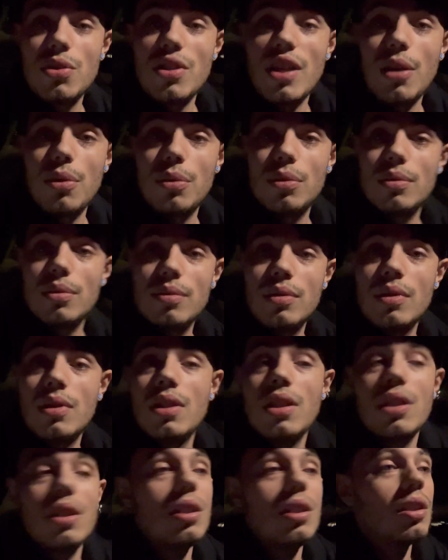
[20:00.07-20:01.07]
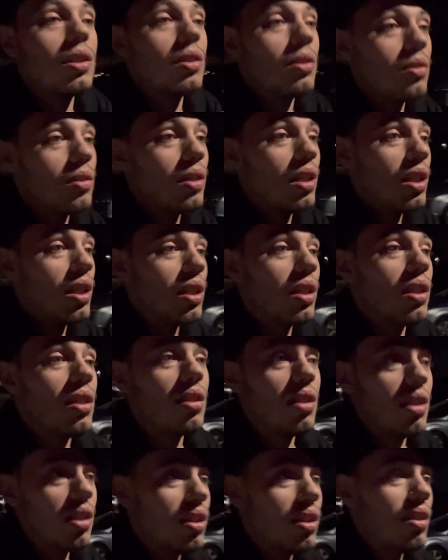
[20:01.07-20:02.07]
out.
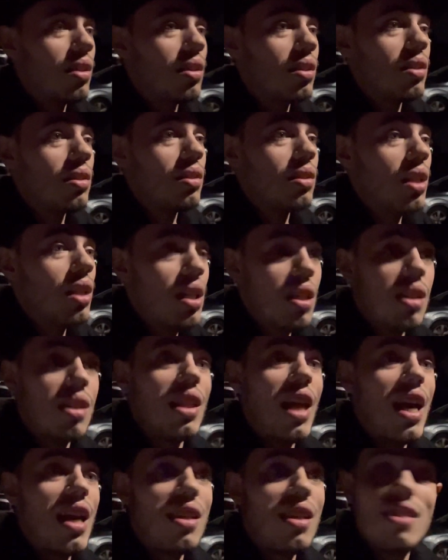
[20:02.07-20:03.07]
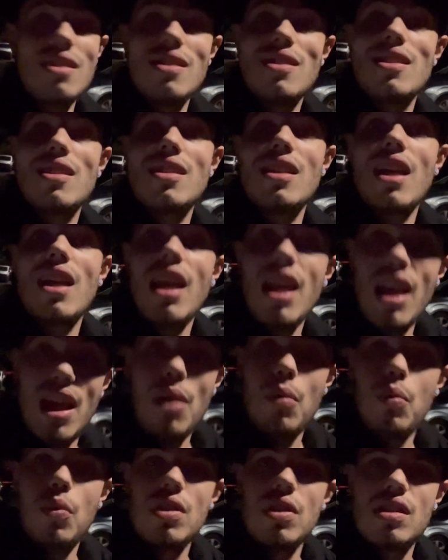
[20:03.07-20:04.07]
And yeah, that is it
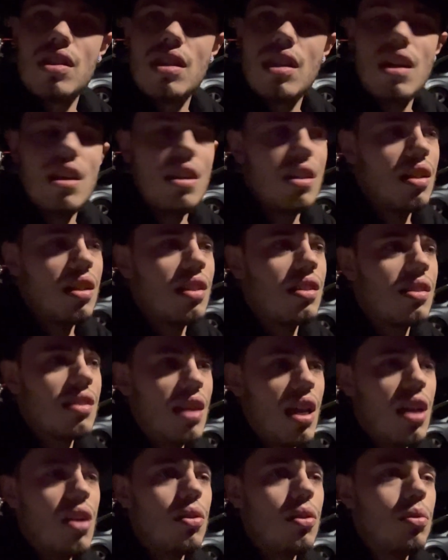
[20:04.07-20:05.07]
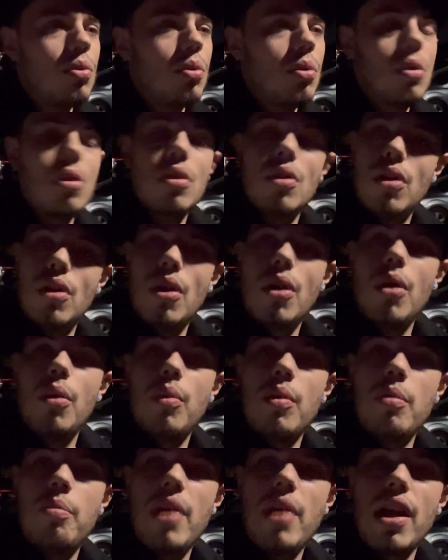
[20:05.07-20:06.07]
once again until
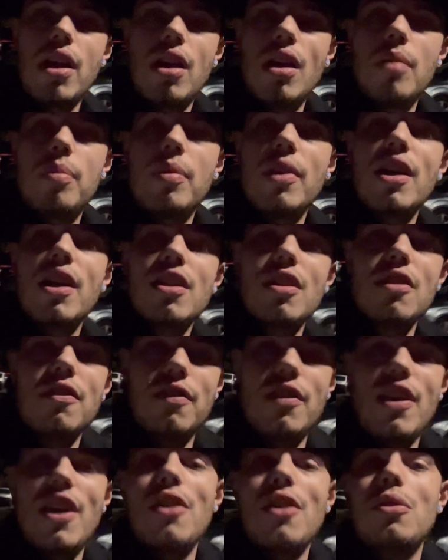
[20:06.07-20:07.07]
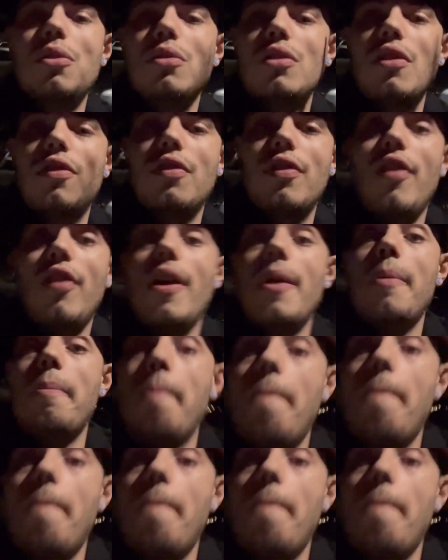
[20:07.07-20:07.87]
we pick up and unveil the frame.